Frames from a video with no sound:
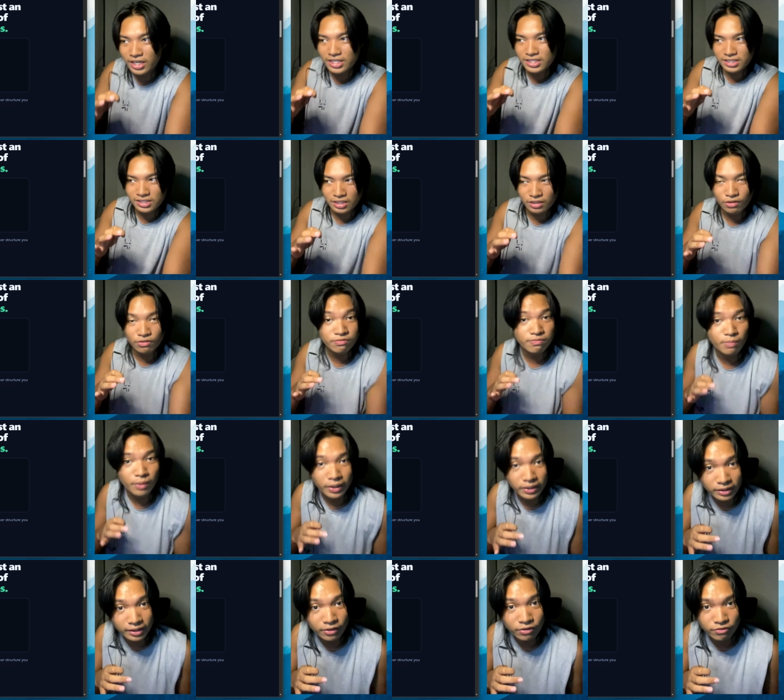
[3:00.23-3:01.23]
set of
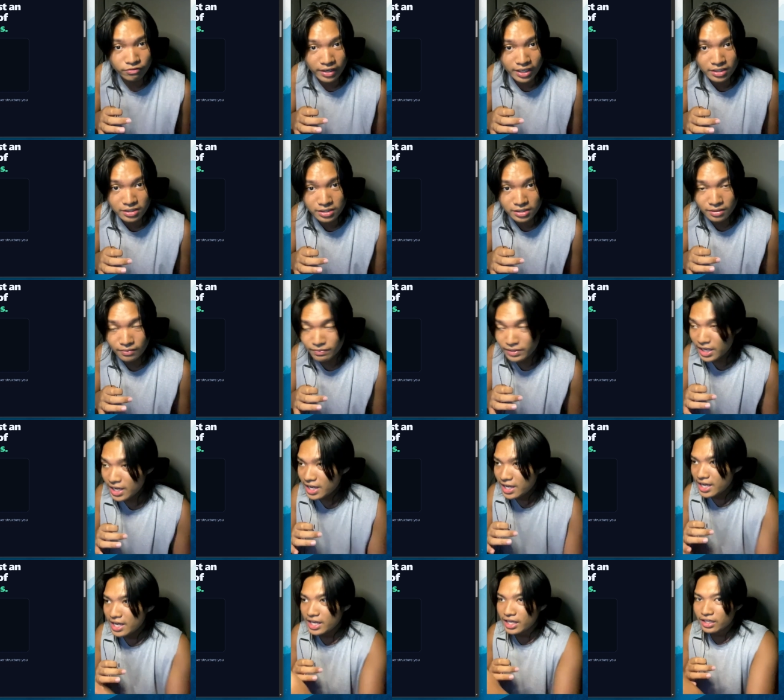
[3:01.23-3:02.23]
markdown files.
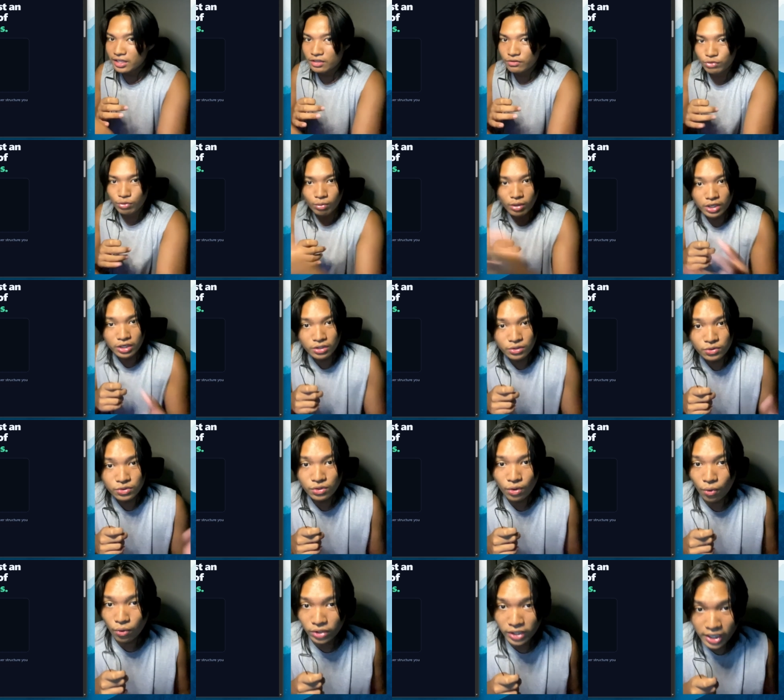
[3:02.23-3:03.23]
If you want to use
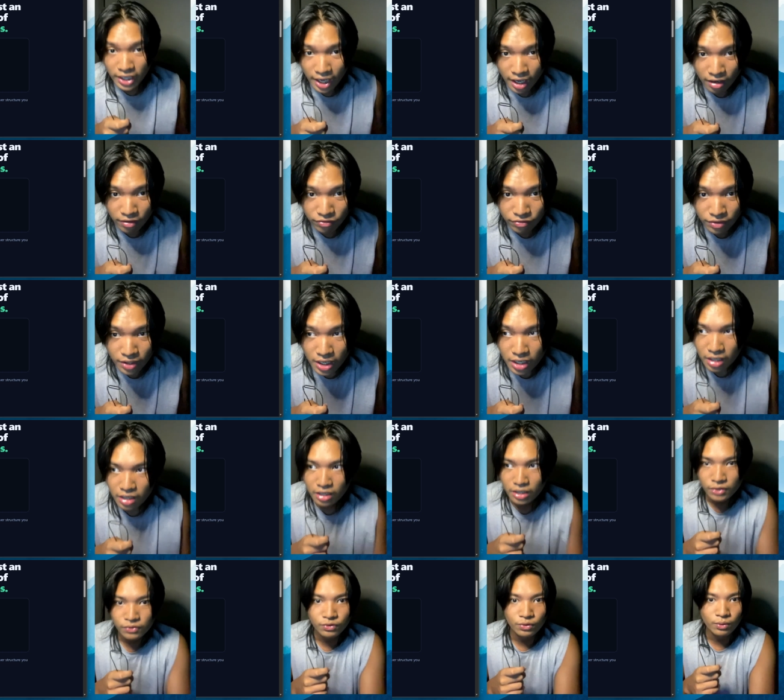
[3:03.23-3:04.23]
OKF,
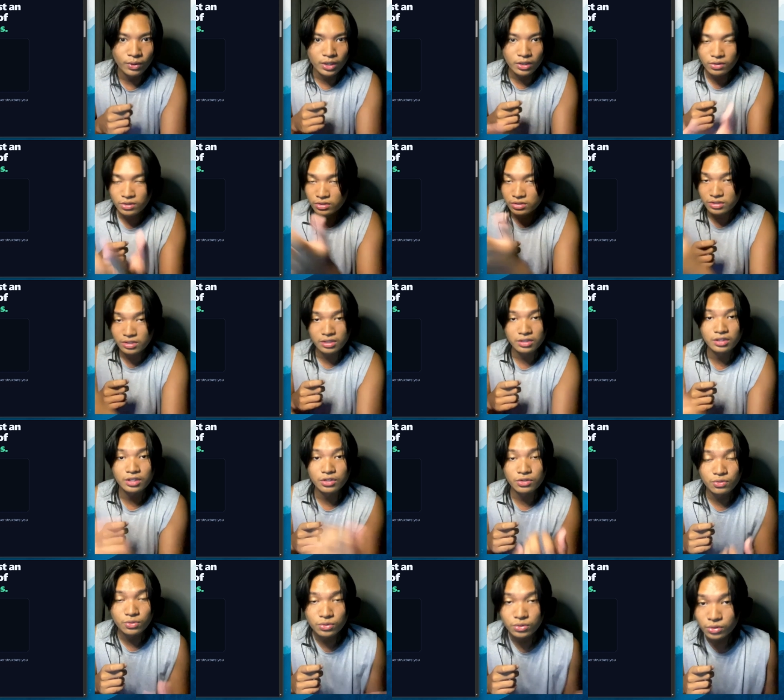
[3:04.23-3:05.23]
if you want to use the
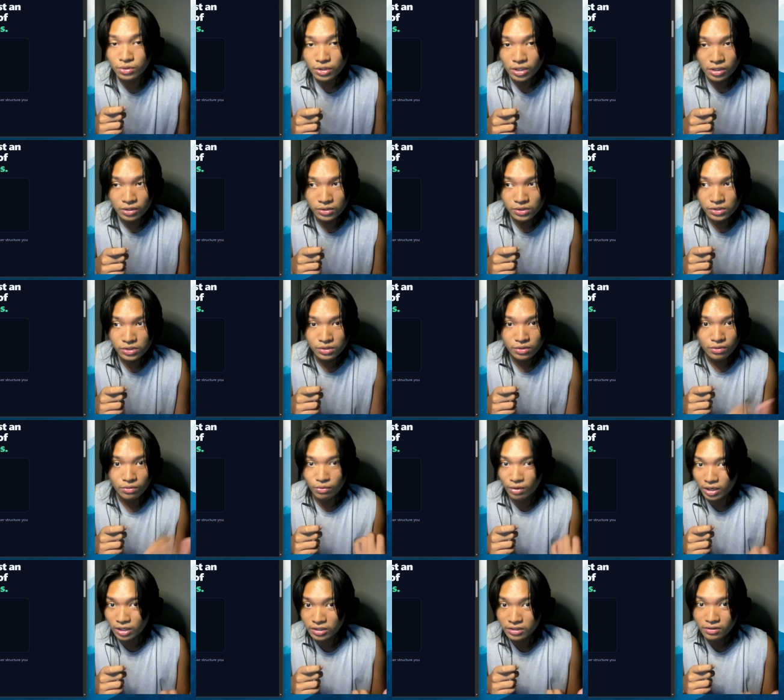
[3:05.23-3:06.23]
new Google's
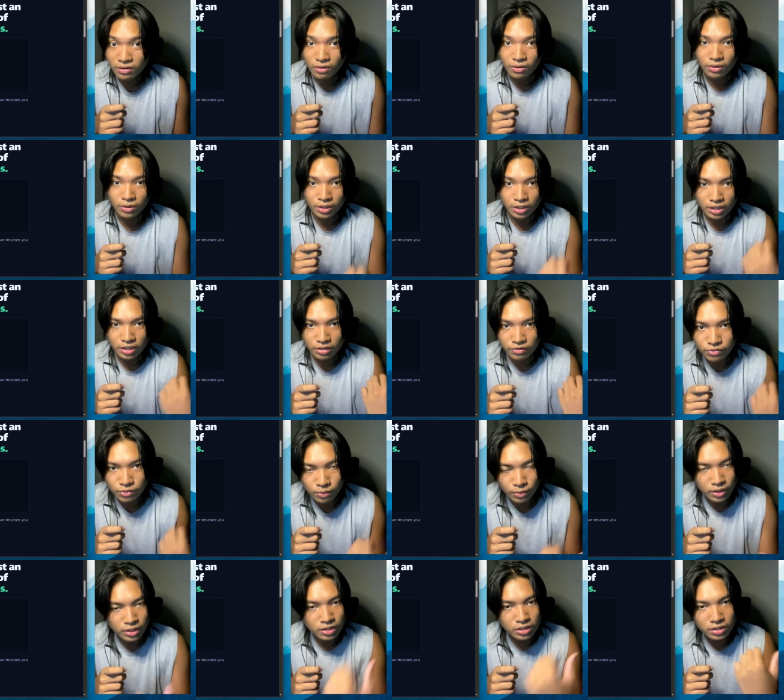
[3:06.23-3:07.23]
one, or if you
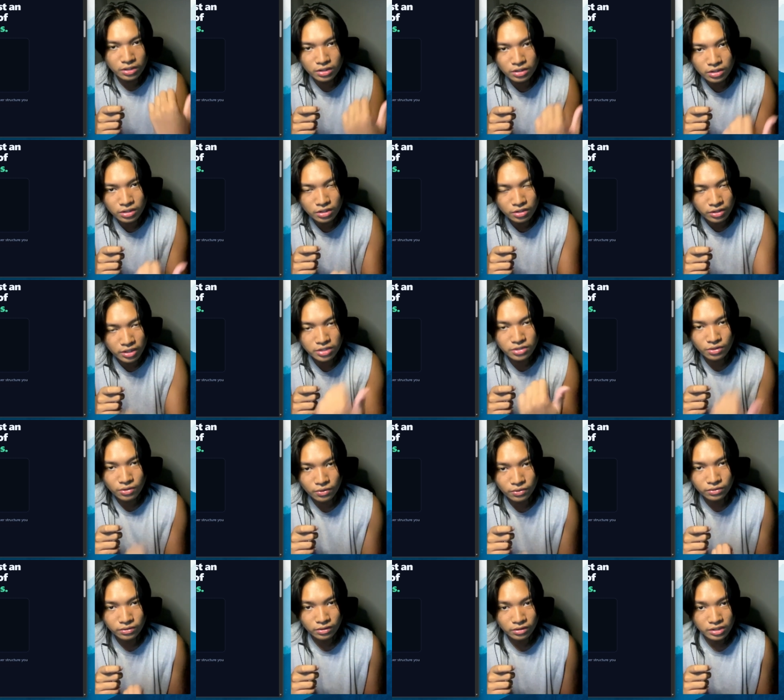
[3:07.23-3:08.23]
want to create your
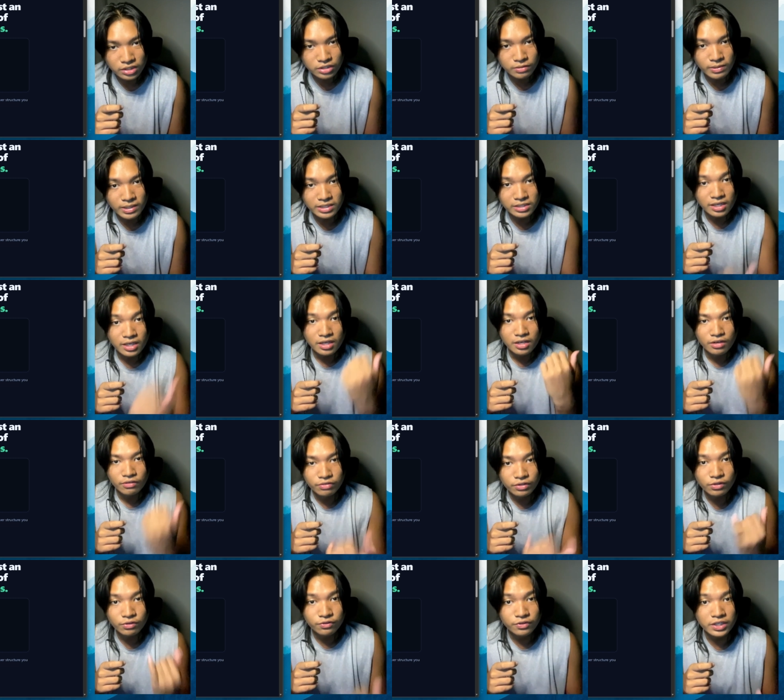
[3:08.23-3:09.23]
own knowledge base,
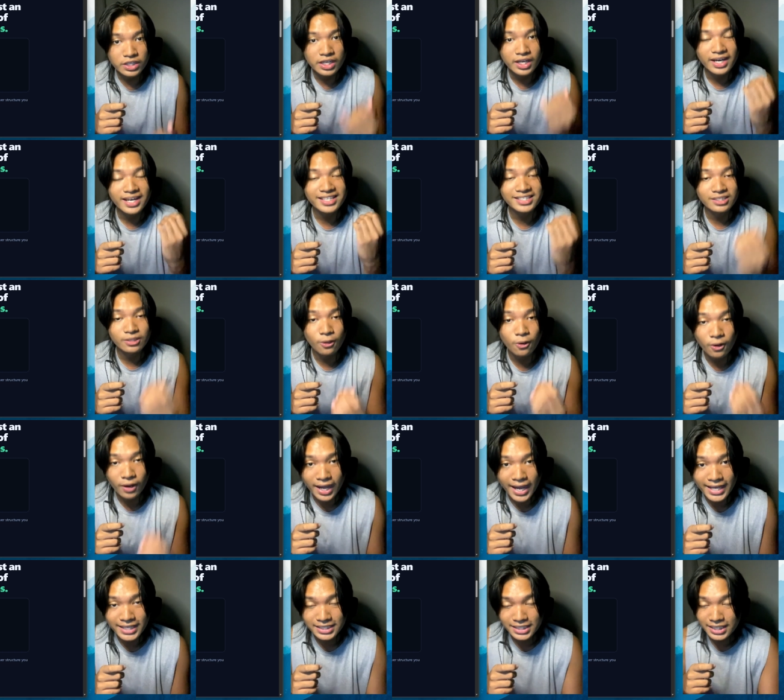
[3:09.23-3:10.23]
feel free as long
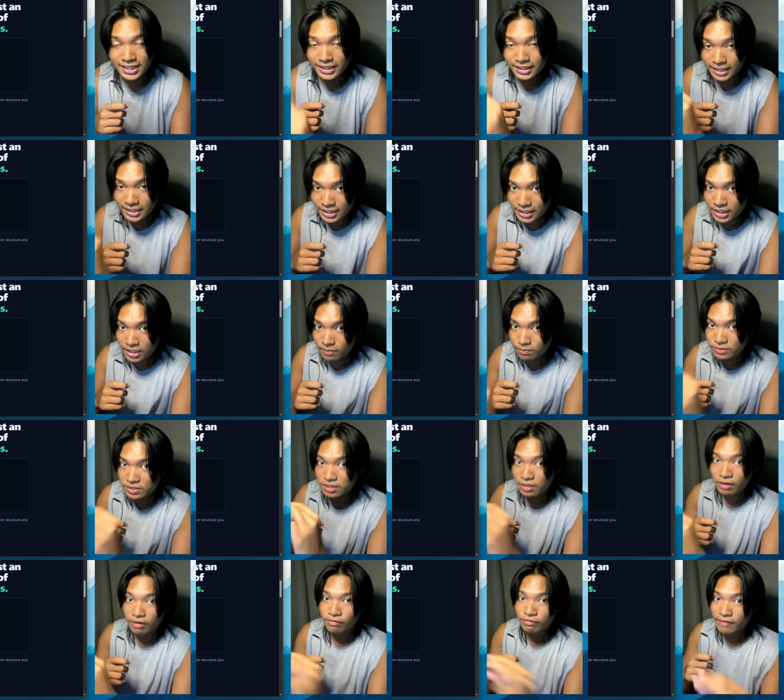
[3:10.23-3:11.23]
as it keeps
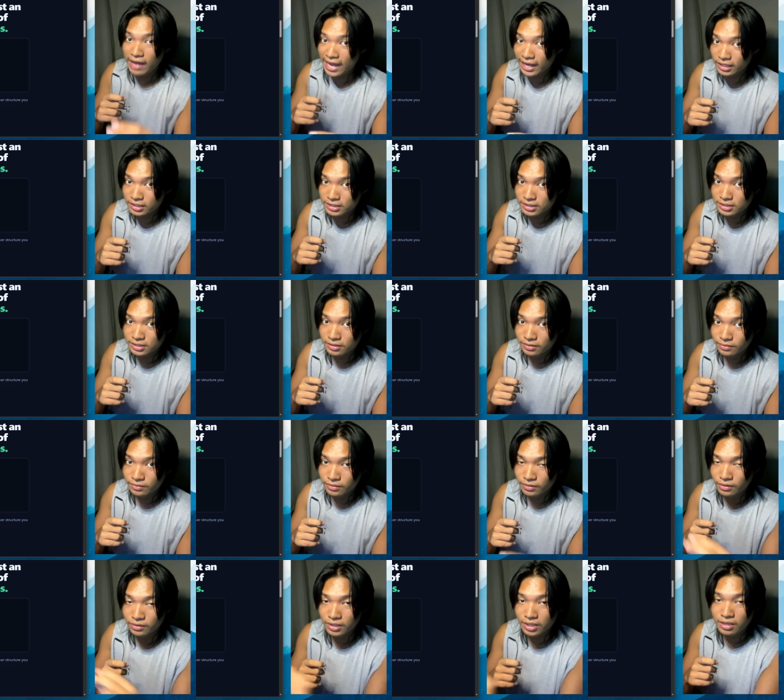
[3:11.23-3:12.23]
facts.
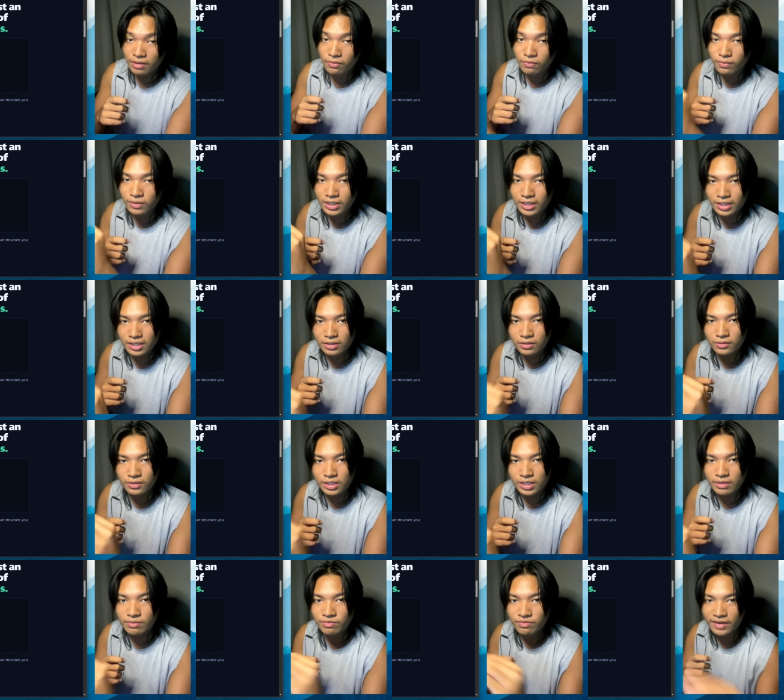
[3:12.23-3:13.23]
Okay, we need to
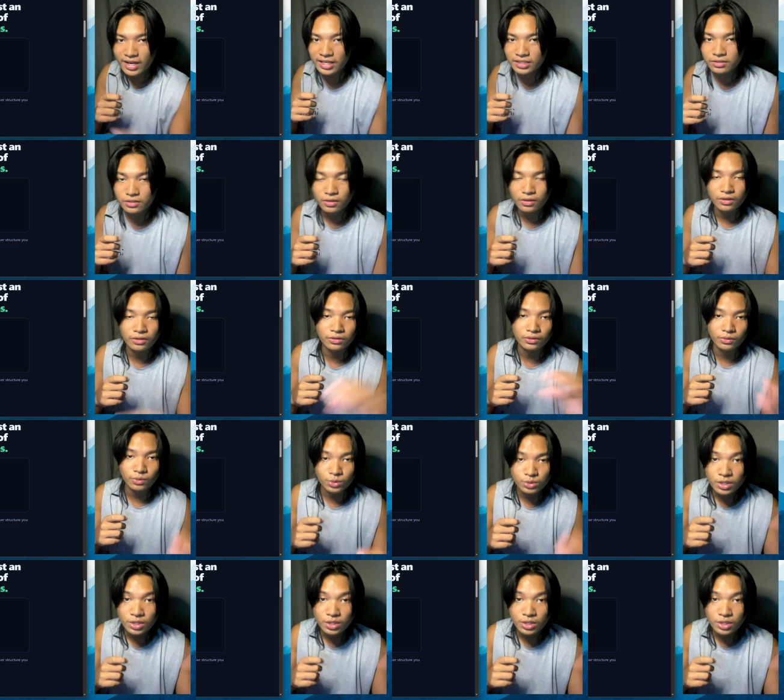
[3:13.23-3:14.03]
keep facts on those